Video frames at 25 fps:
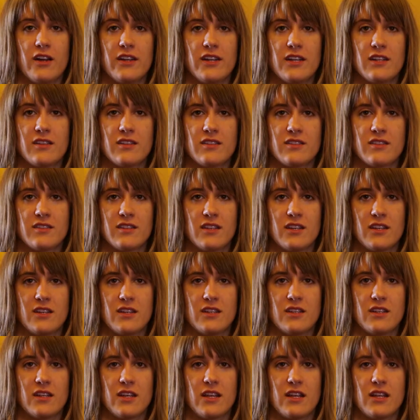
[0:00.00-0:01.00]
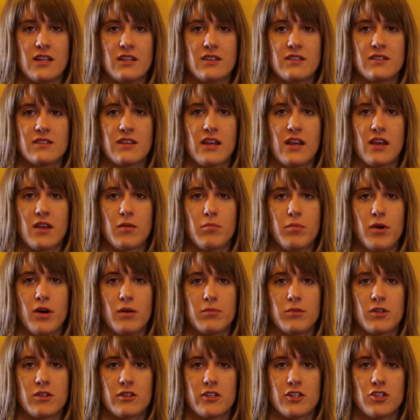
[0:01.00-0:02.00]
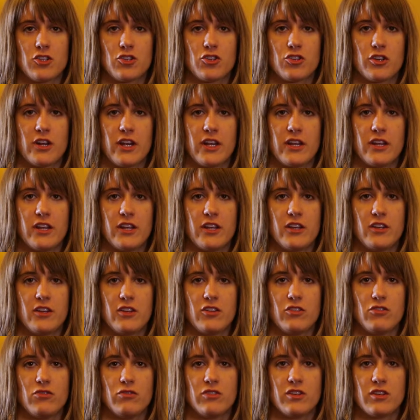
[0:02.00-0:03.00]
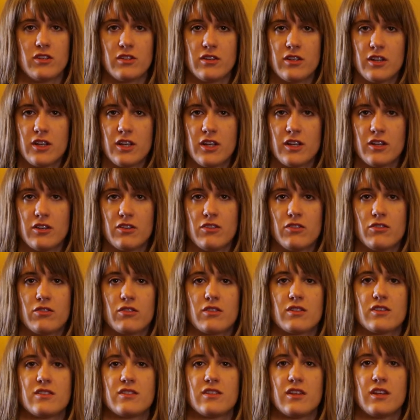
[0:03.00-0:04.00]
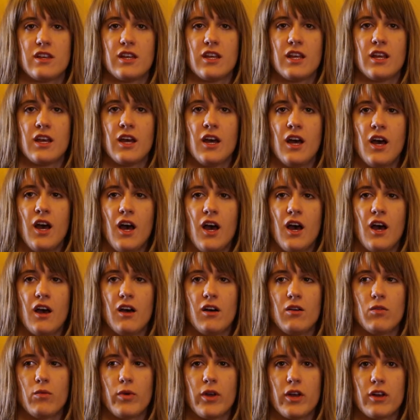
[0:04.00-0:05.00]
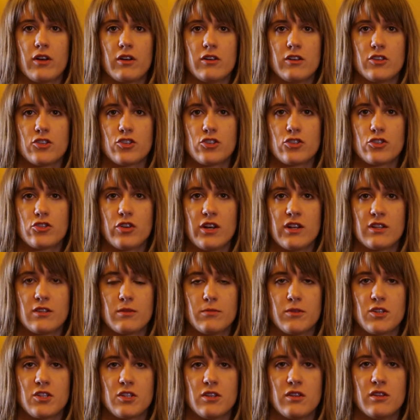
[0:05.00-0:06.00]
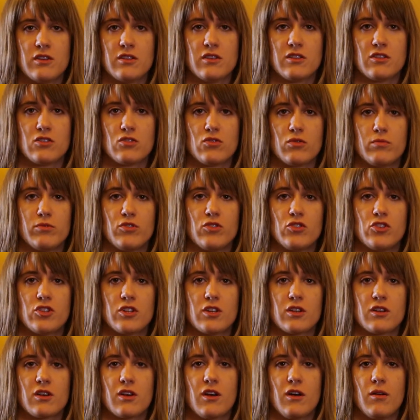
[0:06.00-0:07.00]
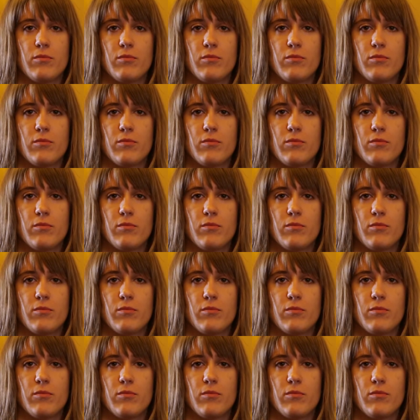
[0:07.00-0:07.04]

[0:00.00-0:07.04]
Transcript: Con Edison is a publicly traded utility in New York City. We are a transmission and distribution